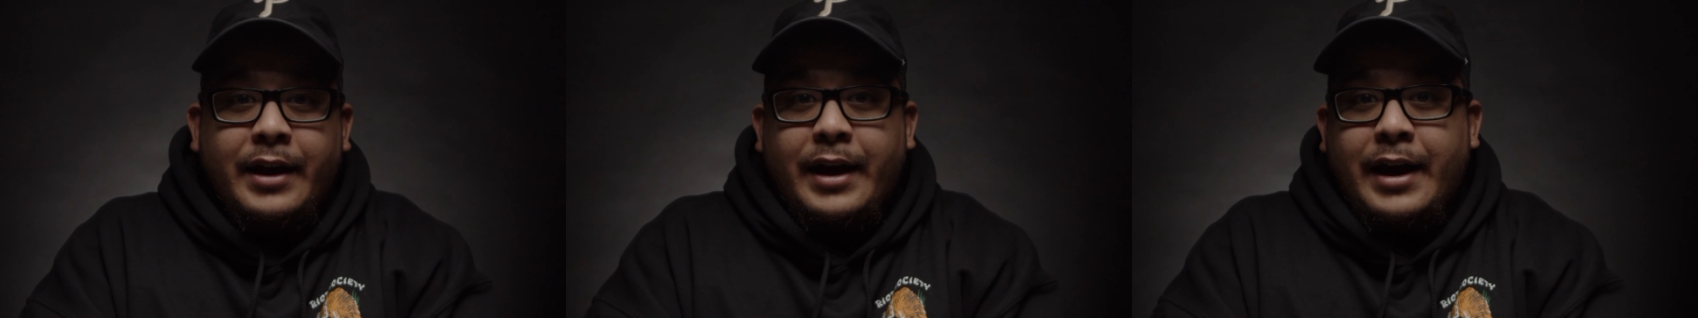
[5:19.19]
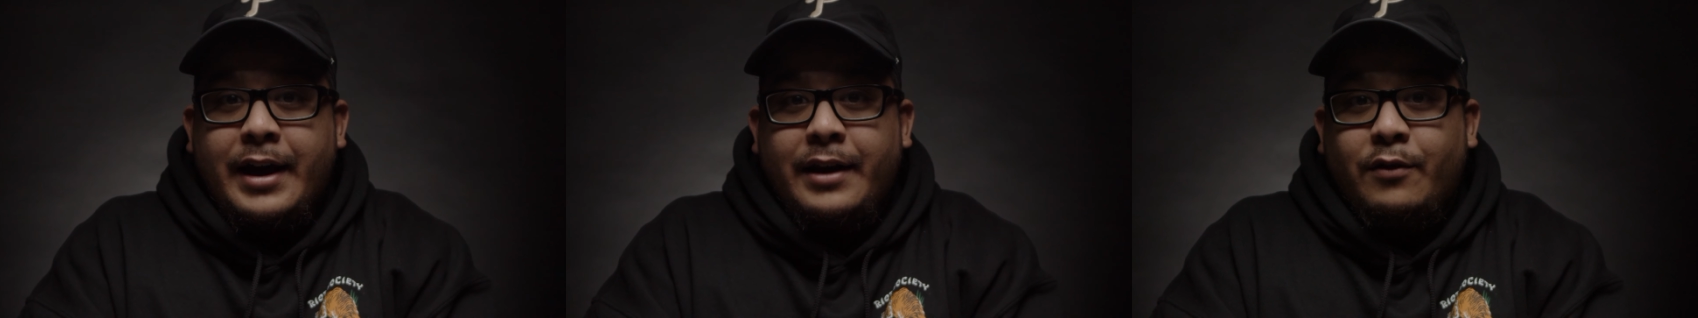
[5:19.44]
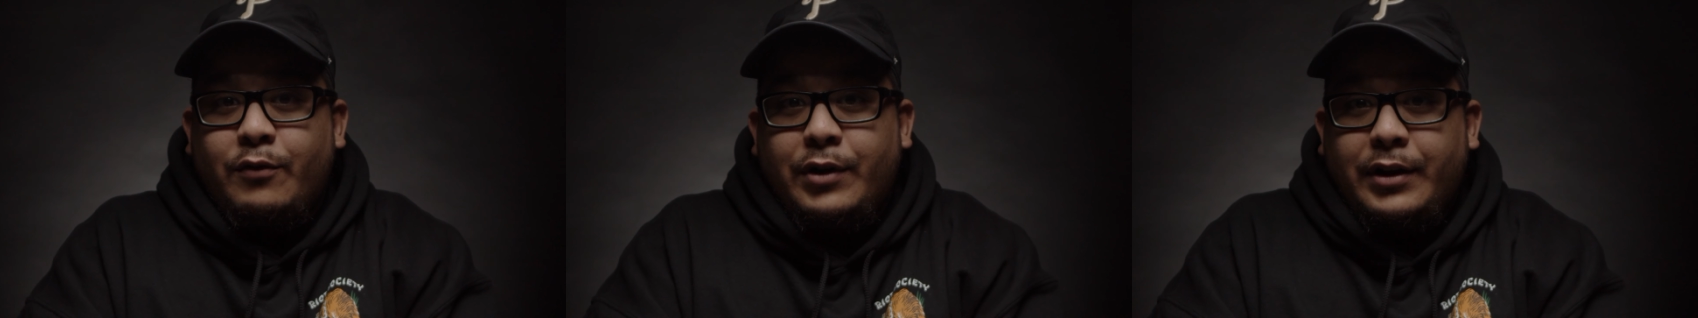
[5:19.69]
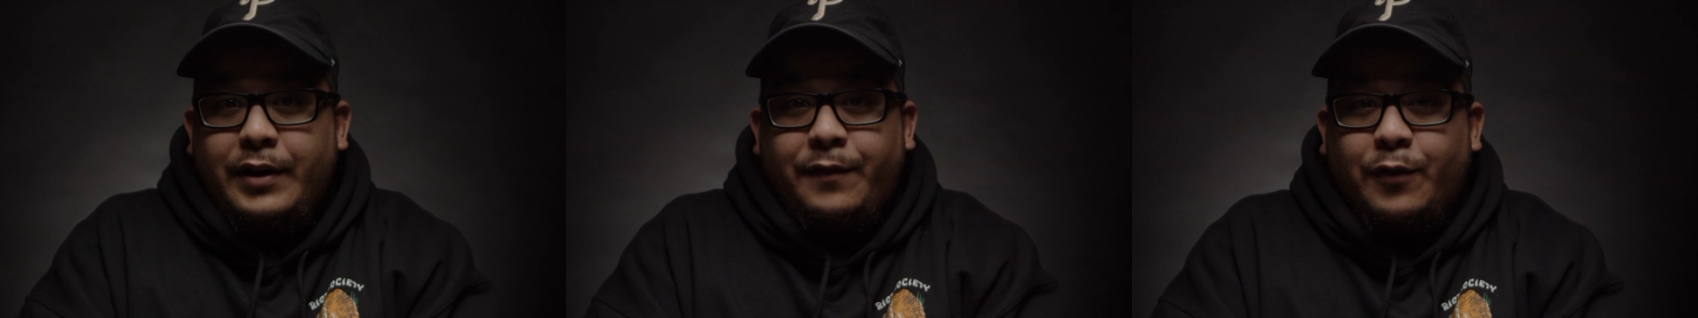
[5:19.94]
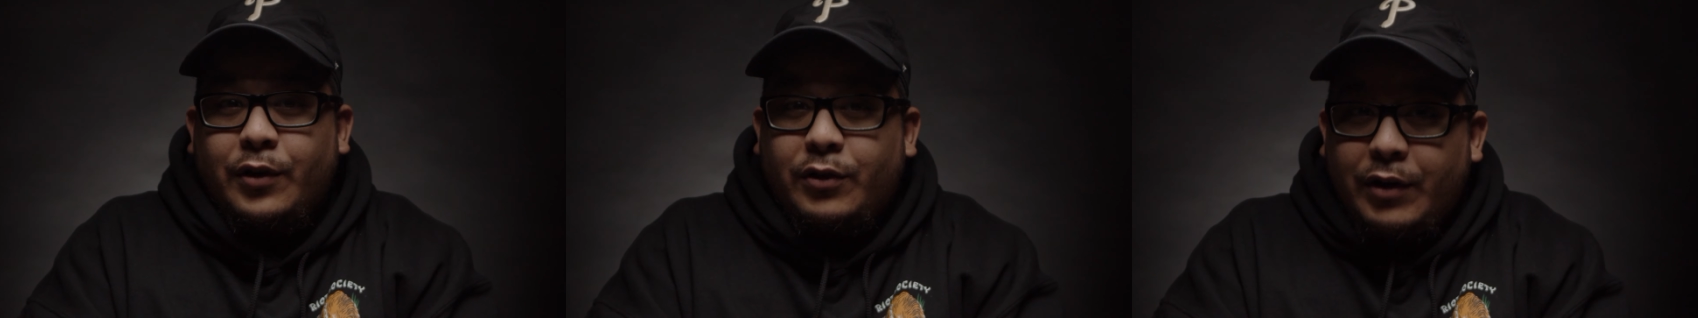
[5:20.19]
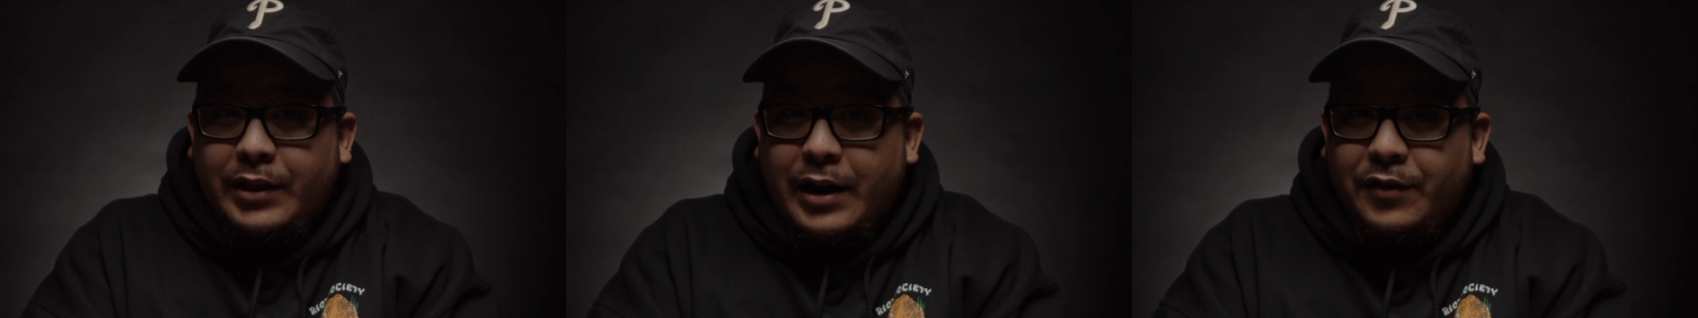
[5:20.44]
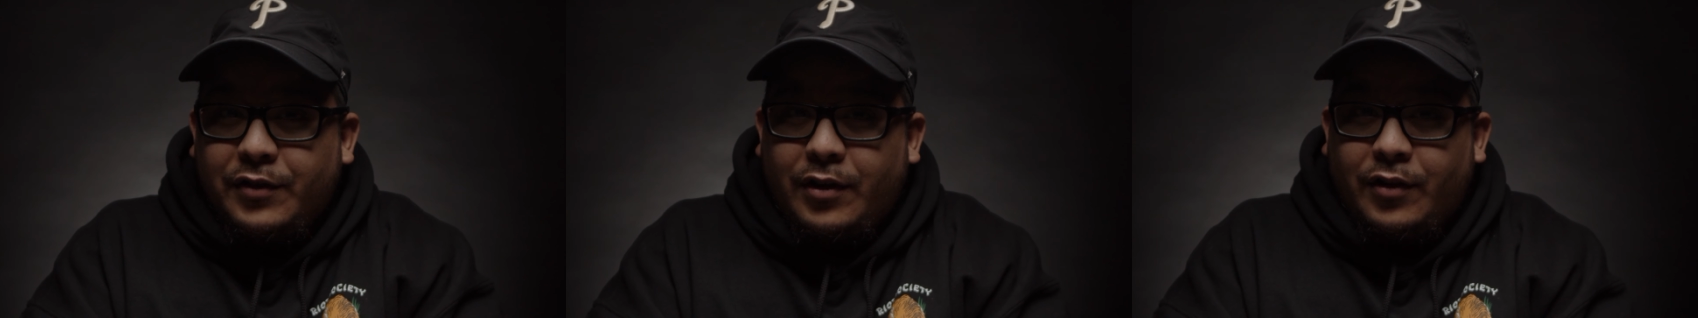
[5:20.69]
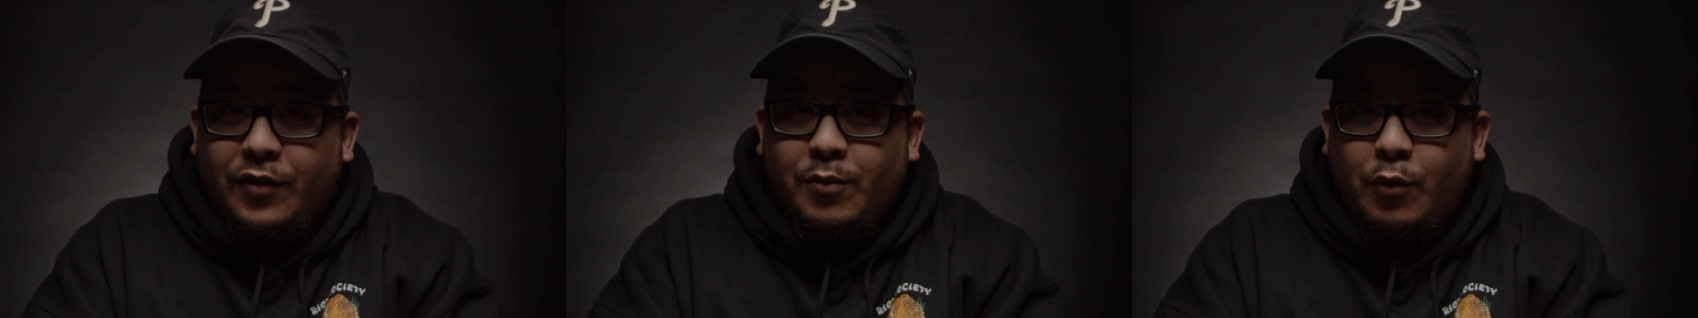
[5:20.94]
and really for
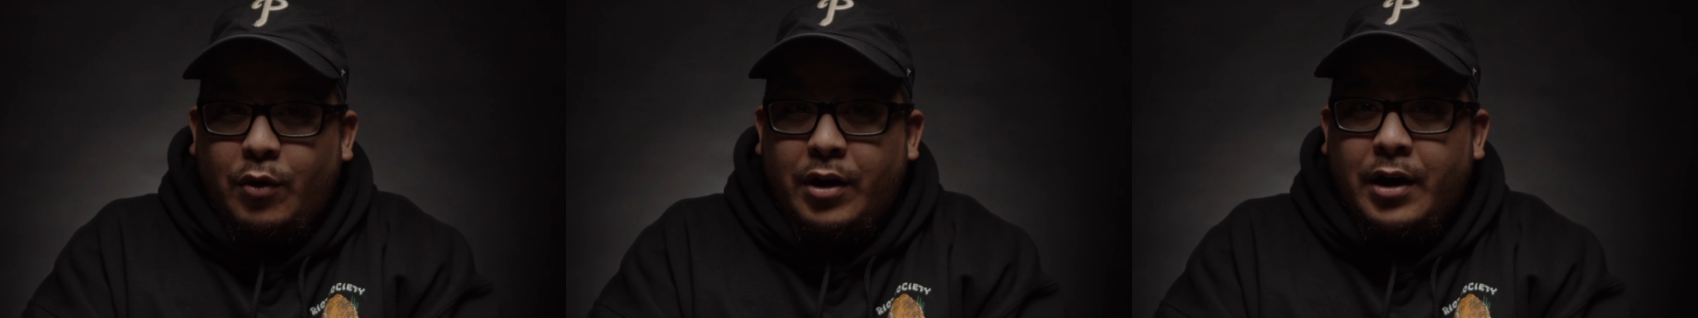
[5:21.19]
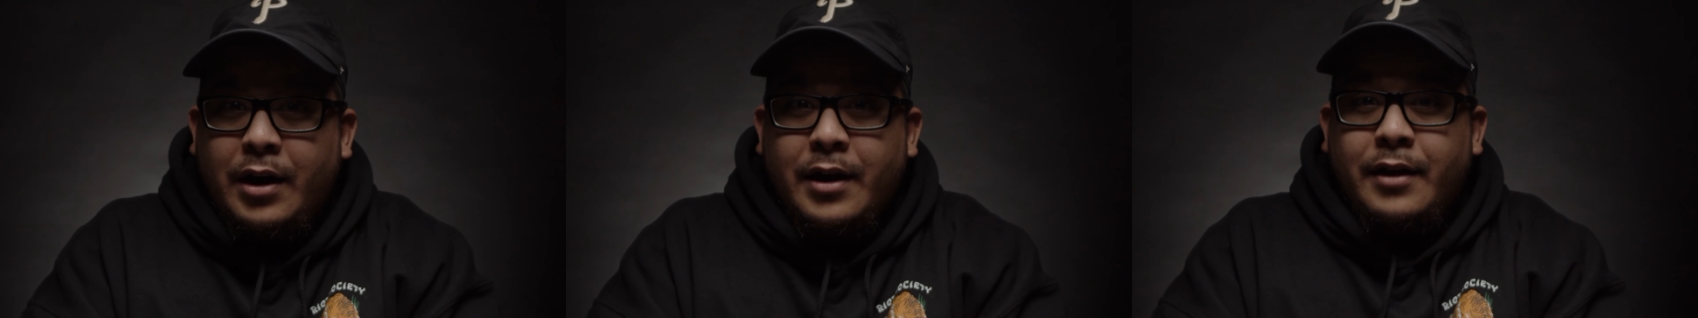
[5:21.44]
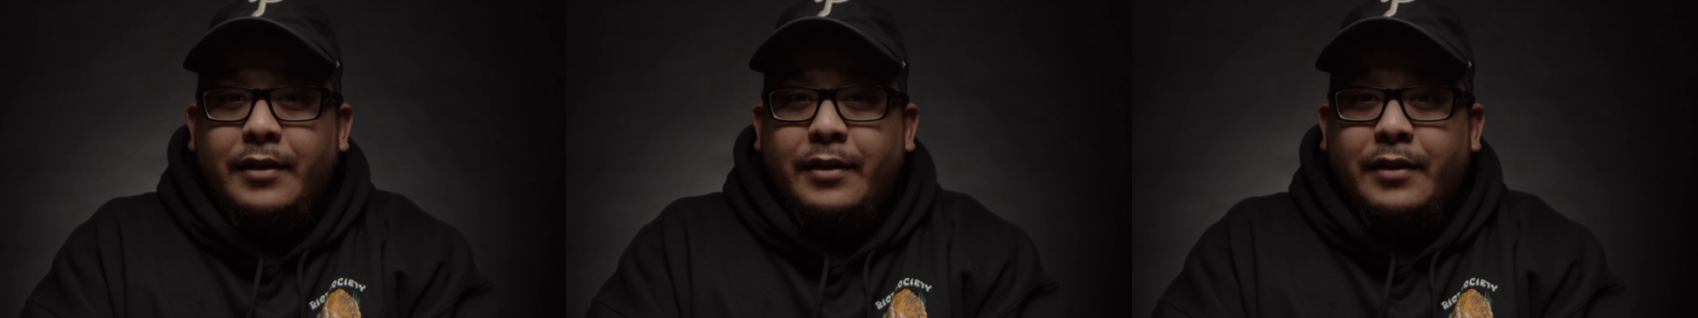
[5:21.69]
$3,000 more,